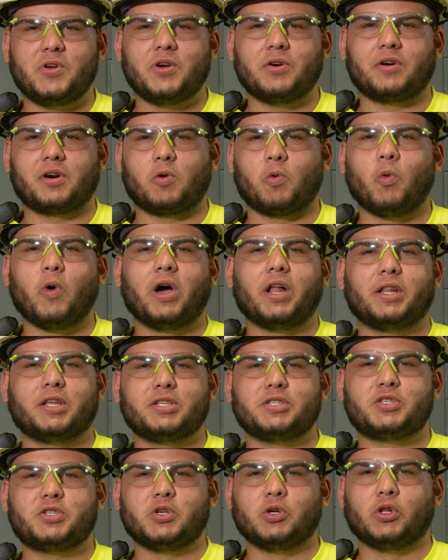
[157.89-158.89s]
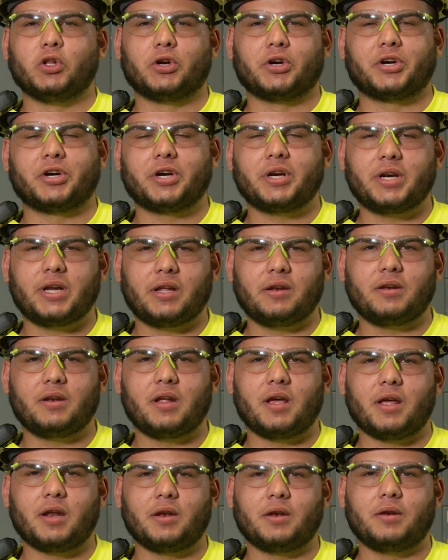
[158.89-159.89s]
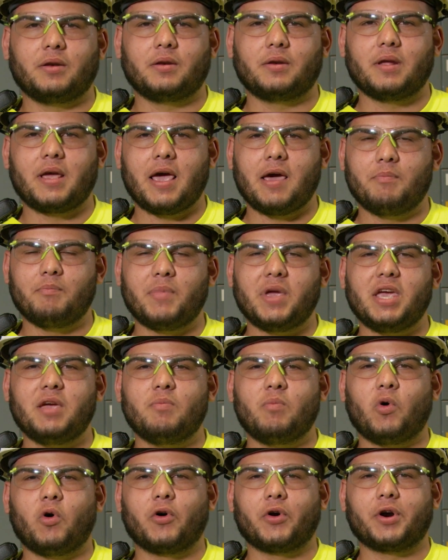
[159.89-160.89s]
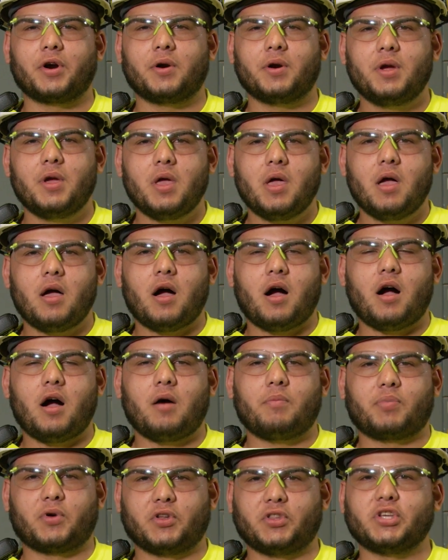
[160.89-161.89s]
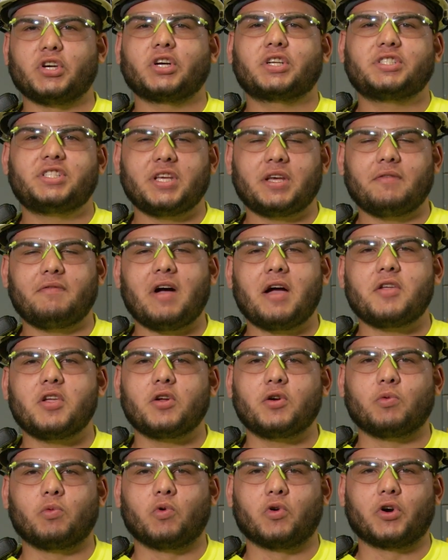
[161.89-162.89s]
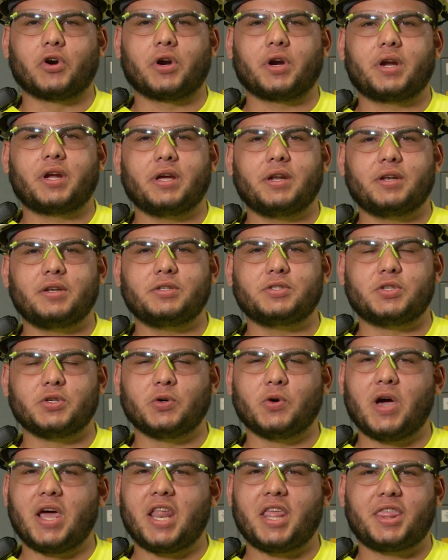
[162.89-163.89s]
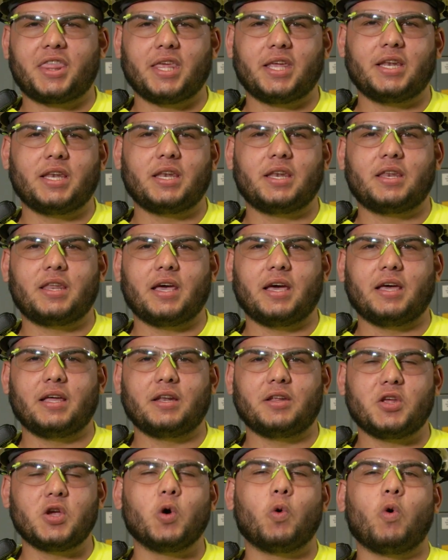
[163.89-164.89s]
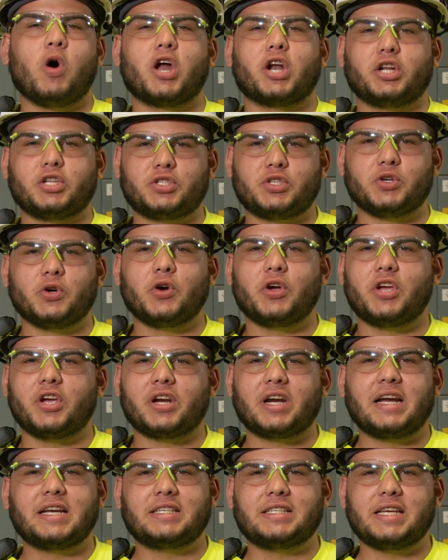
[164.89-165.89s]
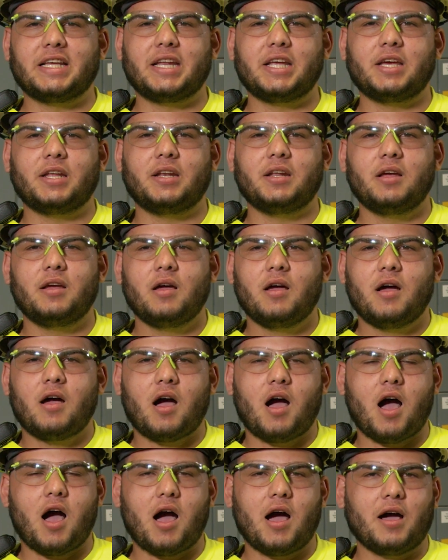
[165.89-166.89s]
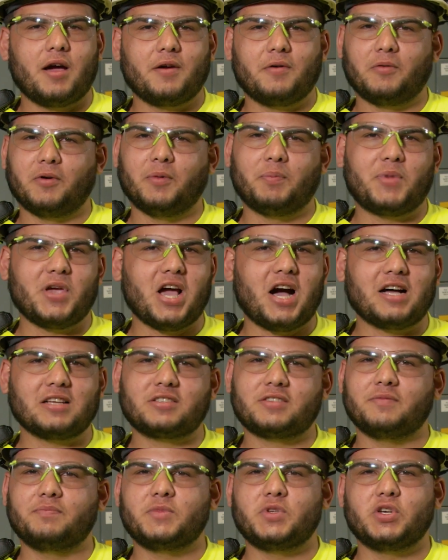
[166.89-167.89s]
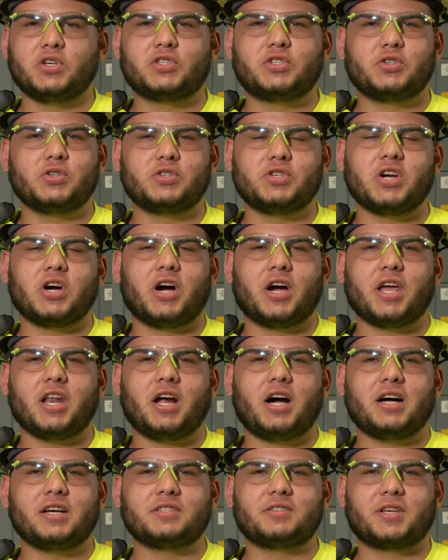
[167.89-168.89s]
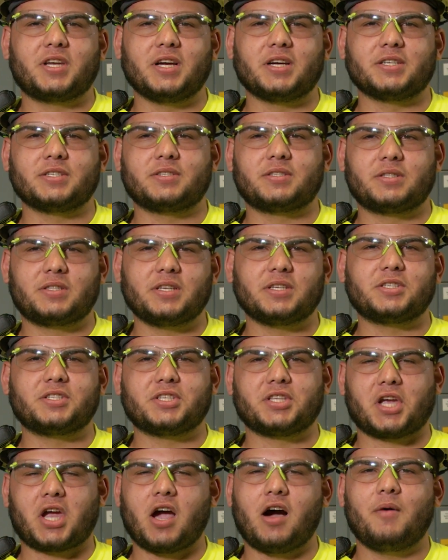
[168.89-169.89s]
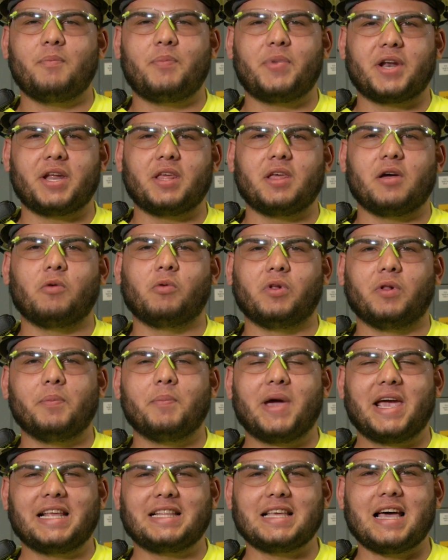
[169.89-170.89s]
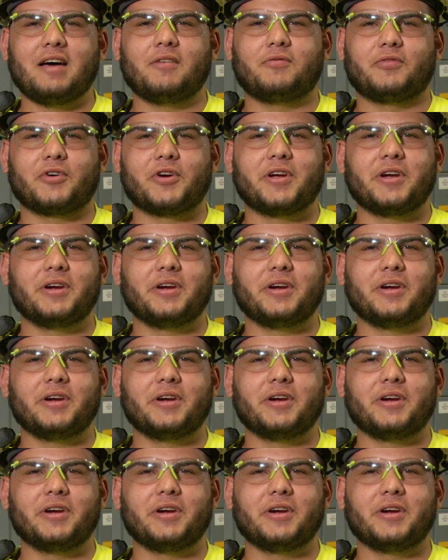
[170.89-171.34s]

you are willing to learn and be more productive at your work and do anything that you want to do here at Didion, it will be awesome you to join us, because this is the company that will make that for